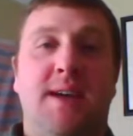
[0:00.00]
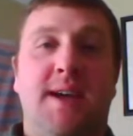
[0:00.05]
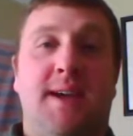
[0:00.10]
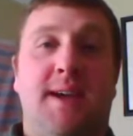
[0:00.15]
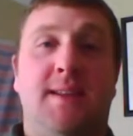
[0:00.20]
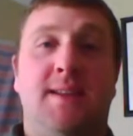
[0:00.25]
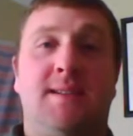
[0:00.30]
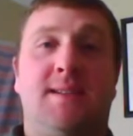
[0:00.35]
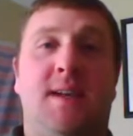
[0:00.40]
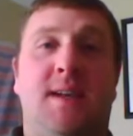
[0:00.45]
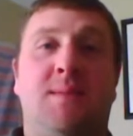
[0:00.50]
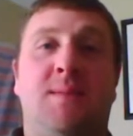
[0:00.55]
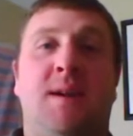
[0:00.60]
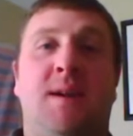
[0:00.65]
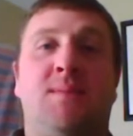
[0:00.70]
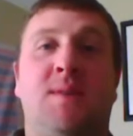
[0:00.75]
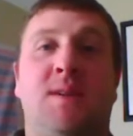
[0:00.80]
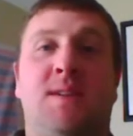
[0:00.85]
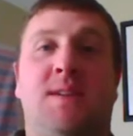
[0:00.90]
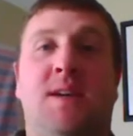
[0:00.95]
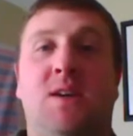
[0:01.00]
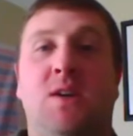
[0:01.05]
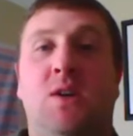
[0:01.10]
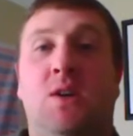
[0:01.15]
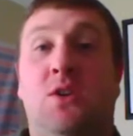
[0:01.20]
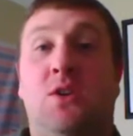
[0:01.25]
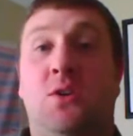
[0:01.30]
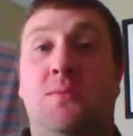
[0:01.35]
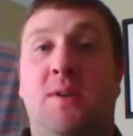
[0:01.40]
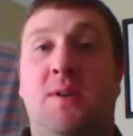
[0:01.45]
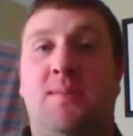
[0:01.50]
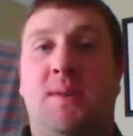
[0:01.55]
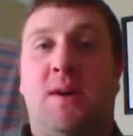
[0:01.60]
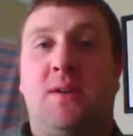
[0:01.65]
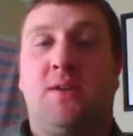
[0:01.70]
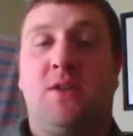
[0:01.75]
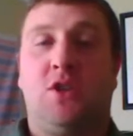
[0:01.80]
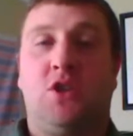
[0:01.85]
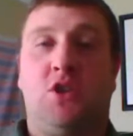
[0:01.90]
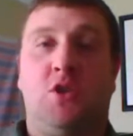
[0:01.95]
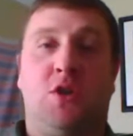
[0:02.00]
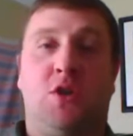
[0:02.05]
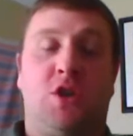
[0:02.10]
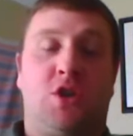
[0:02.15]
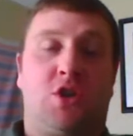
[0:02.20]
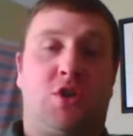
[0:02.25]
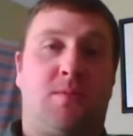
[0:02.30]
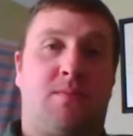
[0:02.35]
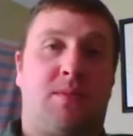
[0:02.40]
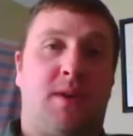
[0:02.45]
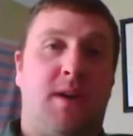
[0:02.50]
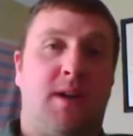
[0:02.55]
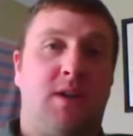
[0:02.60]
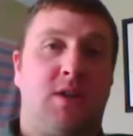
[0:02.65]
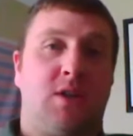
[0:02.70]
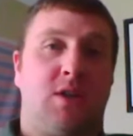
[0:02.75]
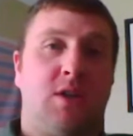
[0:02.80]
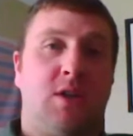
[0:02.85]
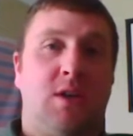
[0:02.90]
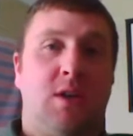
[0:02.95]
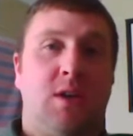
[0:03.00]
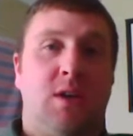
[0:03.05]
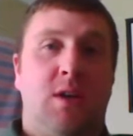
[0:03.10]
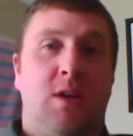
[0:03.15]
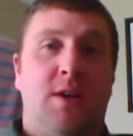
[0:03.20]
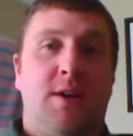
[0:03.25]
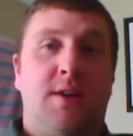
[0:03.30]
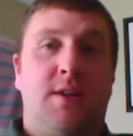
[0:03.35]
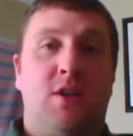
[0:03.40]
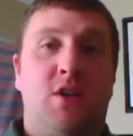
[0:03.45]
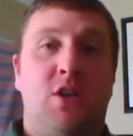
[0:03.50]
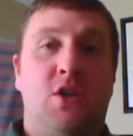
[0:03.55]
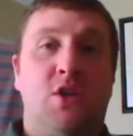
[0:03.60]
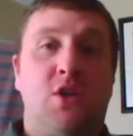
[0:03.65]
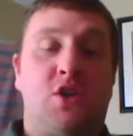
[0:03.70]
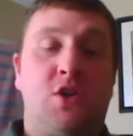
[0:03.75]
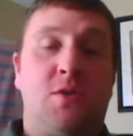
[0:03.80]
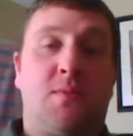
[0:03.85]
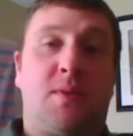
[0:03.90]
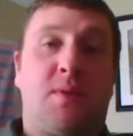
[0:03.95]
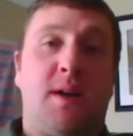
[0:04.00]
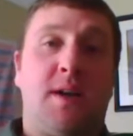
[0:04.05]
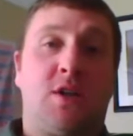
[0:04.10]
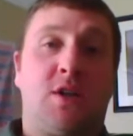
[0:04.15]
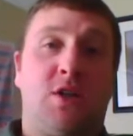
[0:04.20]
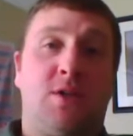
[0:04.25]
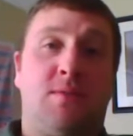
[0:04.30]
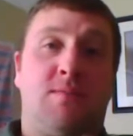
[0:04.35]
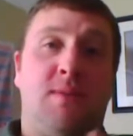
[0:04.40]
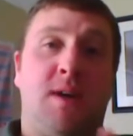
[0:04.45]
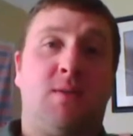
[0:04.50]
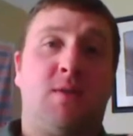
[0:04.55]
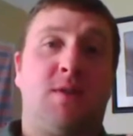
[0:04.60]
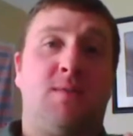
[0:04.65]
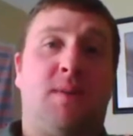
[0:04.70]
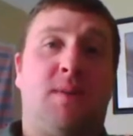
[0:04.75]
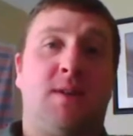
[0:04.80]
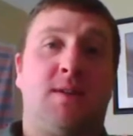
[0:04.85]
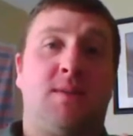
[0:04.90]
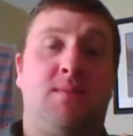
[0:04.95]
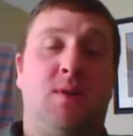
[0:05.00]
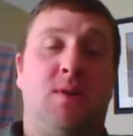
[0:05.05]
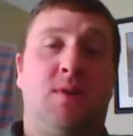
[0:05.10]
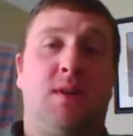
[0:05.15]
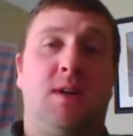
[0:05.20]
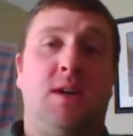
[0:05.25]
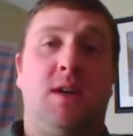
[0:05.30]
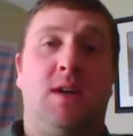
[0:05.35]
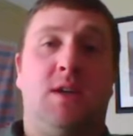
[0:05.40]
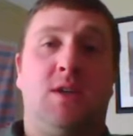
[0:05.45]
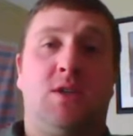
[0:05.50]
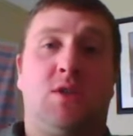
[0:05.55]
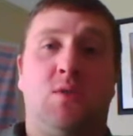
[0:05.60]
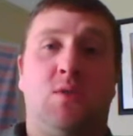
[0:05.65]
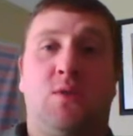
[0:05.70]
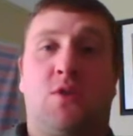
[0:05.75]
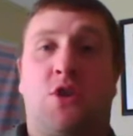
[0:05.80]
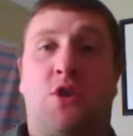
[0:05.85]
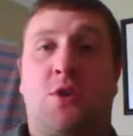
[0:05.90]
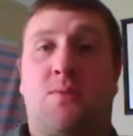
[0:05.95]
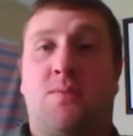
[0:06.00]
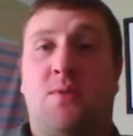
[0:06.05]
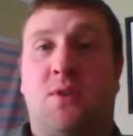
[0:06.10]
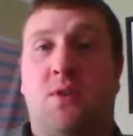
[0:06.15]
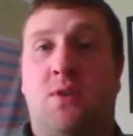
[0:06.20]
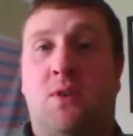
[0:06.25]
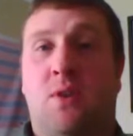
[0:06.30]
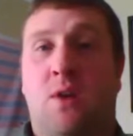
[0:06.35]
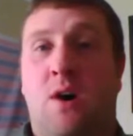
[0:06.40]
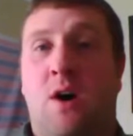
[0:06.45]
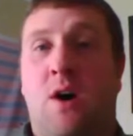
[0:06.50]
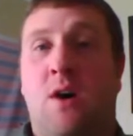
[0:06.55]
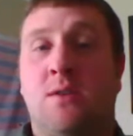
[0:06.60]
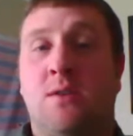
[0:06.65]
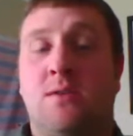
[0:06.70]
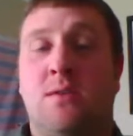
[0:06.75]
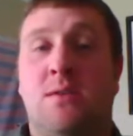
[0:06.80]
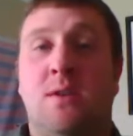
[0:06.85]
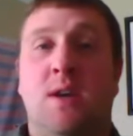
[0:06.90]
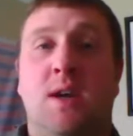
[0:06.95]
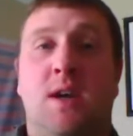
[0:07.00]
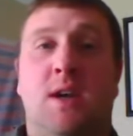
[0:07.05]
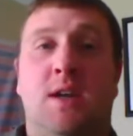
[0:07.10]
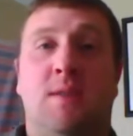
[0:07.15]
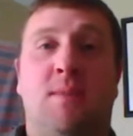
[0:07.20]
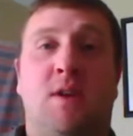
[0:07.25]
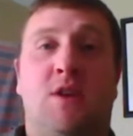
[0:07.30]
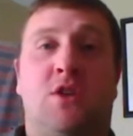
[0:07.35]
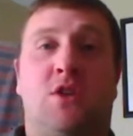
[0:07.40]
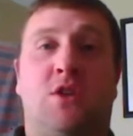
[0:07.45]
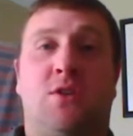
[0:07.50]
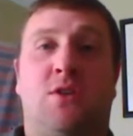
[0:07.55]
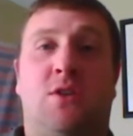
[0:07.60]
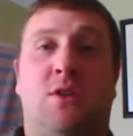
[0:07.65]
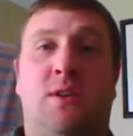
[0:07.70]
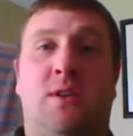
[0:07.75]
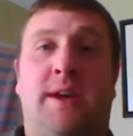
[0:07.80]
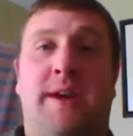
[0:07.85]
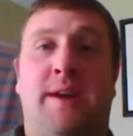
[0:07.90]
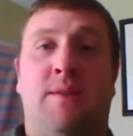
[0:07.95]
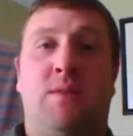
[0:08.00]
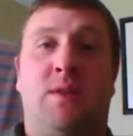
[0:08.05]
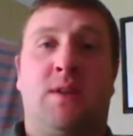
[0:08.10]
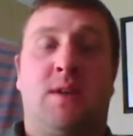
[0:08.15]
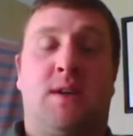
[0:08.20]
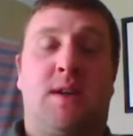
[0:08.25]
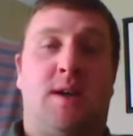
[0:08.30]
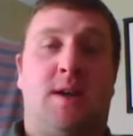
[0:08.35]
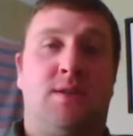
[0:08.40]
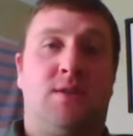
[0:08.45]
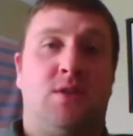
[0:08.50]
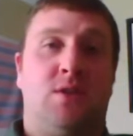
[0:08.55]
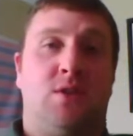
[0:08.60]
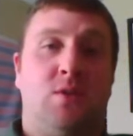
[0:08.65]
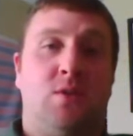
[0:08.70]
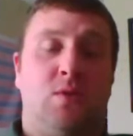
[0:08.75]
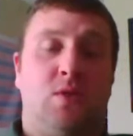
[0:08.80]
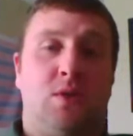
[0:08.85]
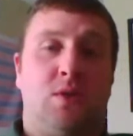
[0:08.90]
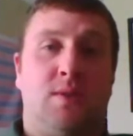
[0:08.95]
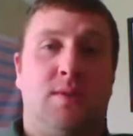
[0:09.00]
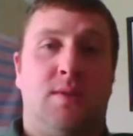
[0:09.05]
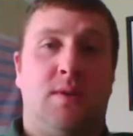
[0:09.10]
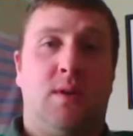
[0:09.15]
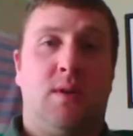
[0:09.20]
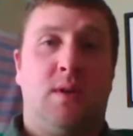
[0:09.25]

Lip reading: In this segment, I'm going to tell you a little bit about the judicial branch. The judicial branch's main responsibility is to interpret the laws and to make sure they're in line with the Constitution.